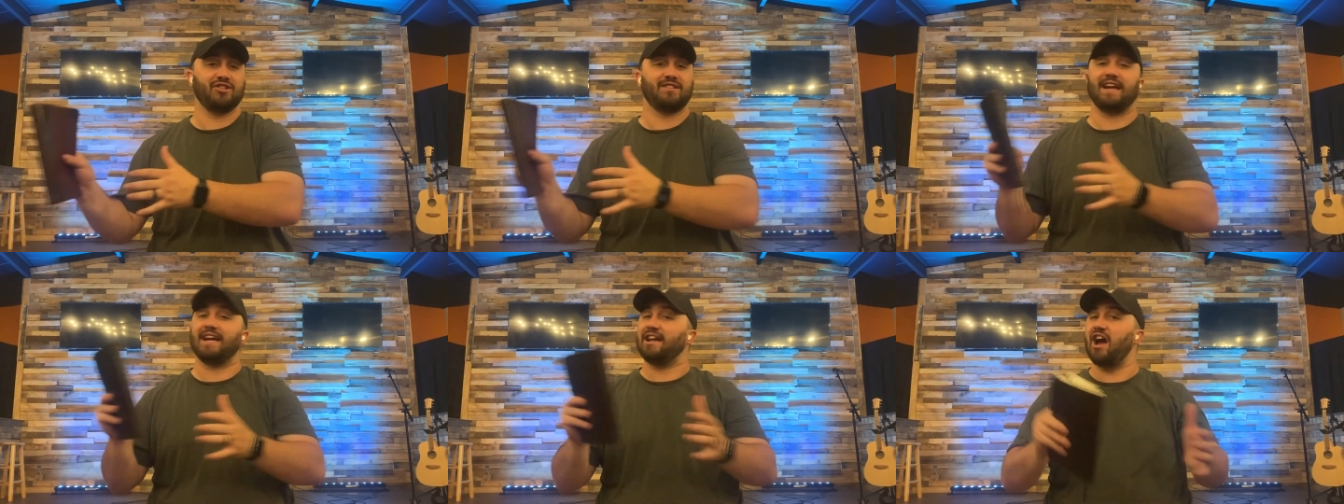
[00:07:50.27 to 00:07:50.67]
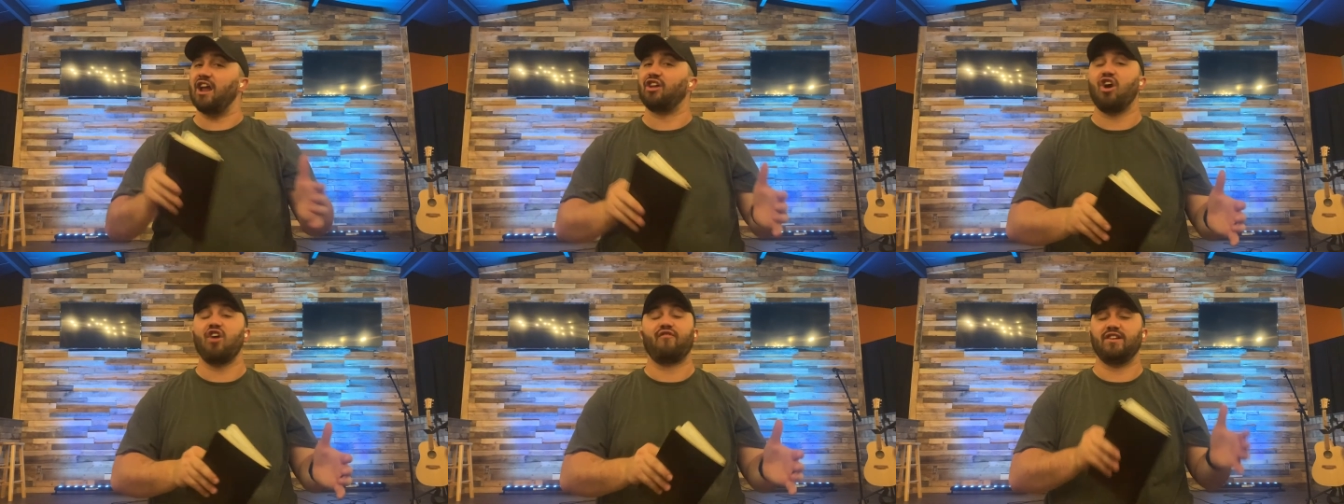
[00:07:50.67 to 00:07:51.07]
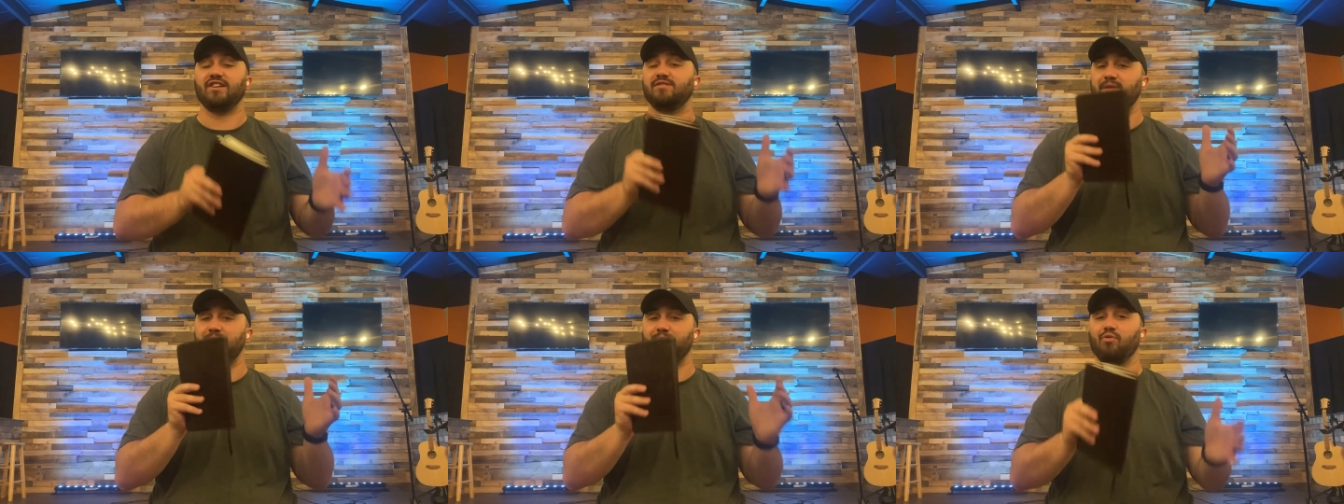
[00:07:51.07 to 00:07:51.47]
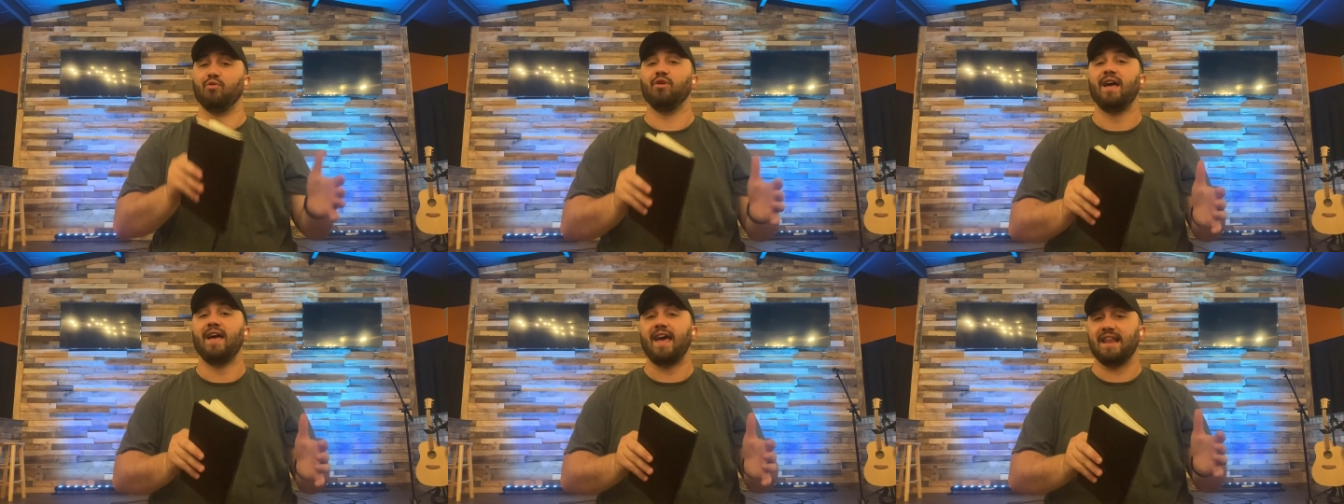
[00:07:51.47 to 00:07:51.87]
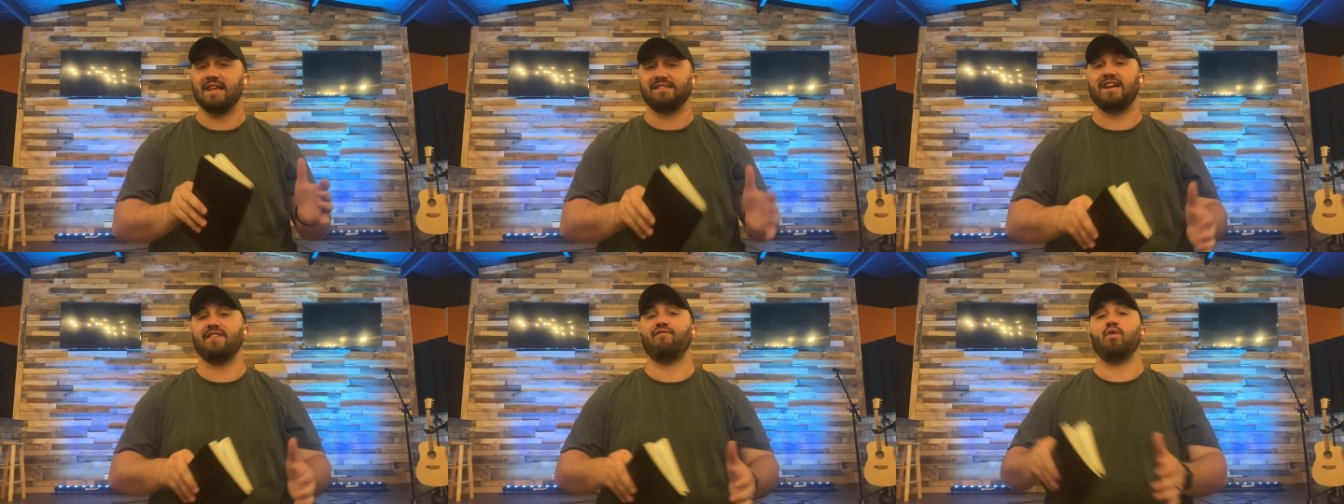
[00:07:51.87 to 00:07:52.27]
Just like God comforted his people in
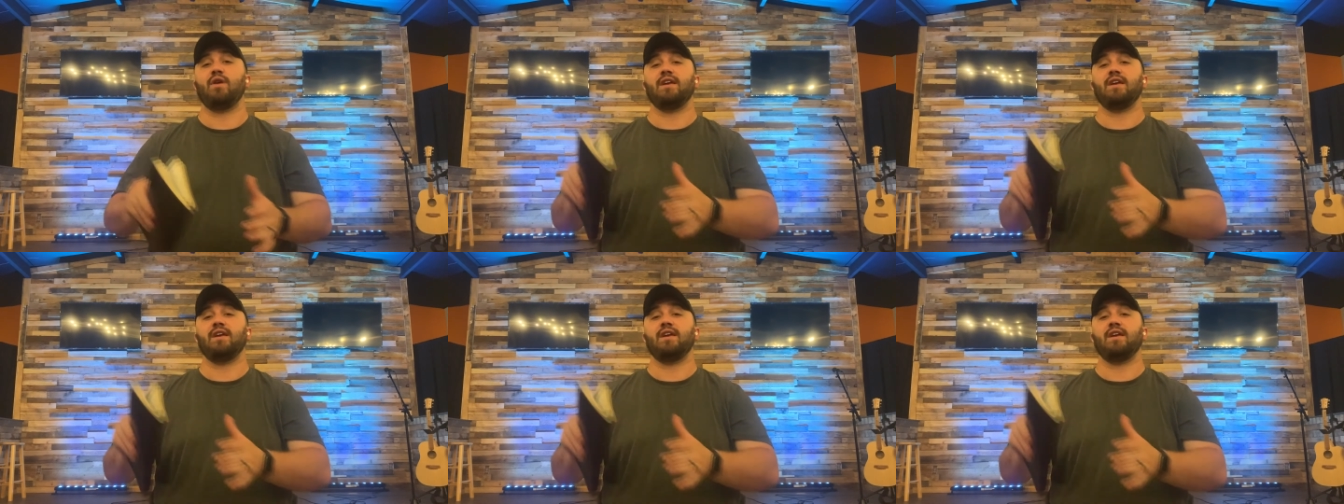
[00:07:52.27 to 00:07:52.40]
Isaiah 4,